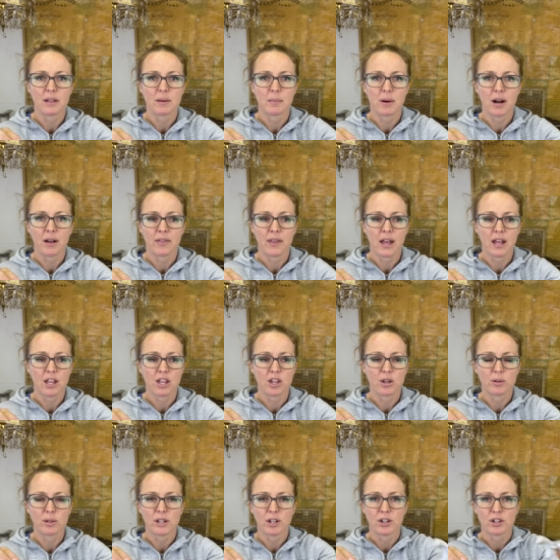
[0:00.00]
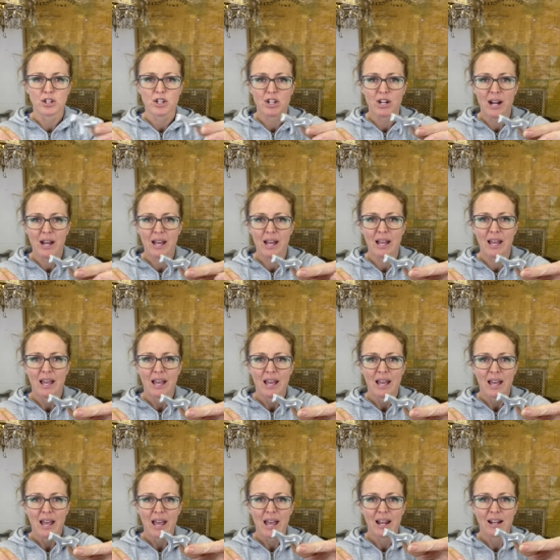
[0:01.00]
on that cute little tray.
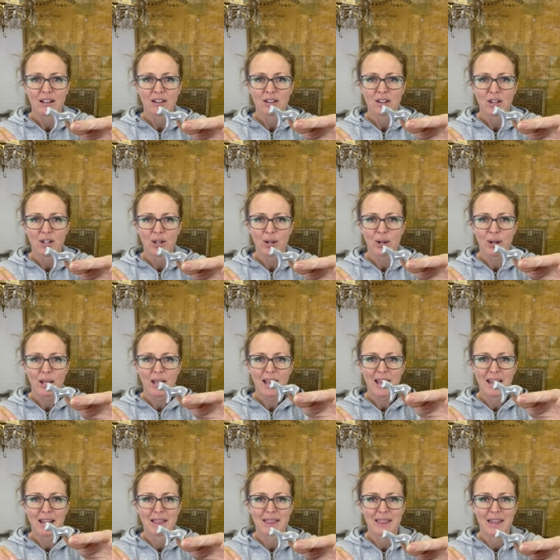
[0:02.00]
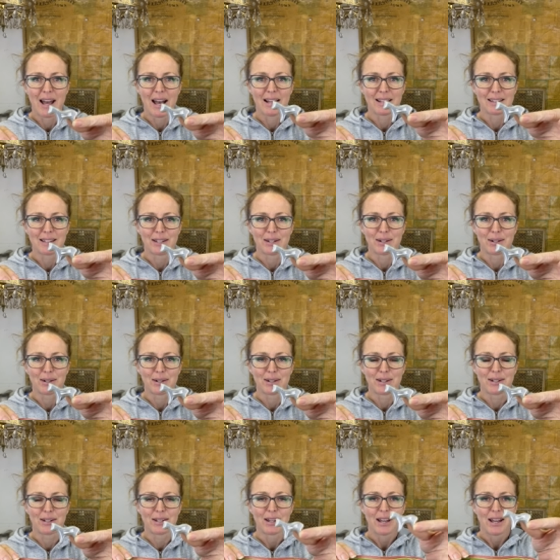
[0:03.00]
And look at that little
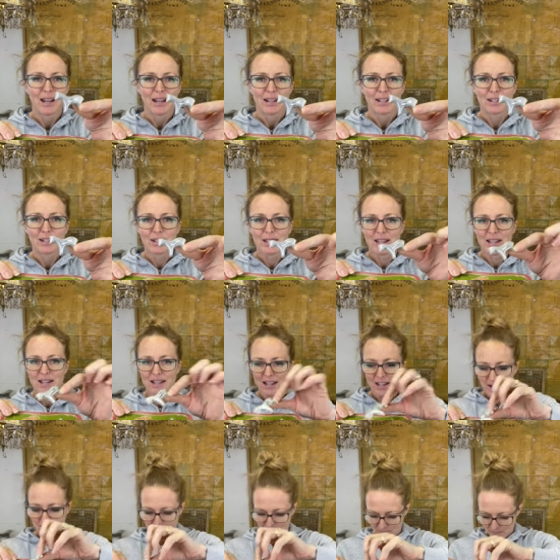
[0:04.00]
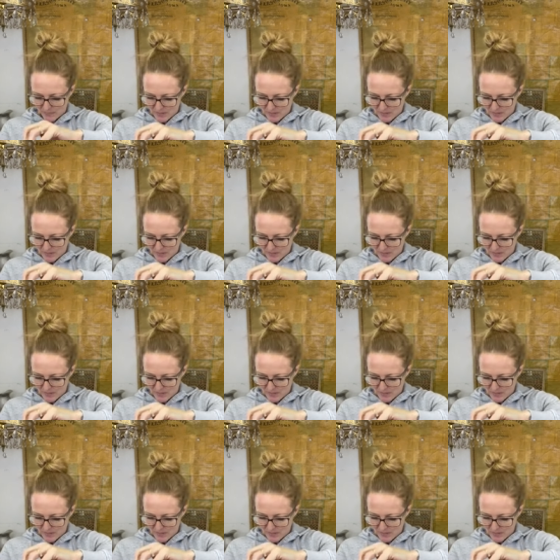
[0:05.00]
cookie cutter.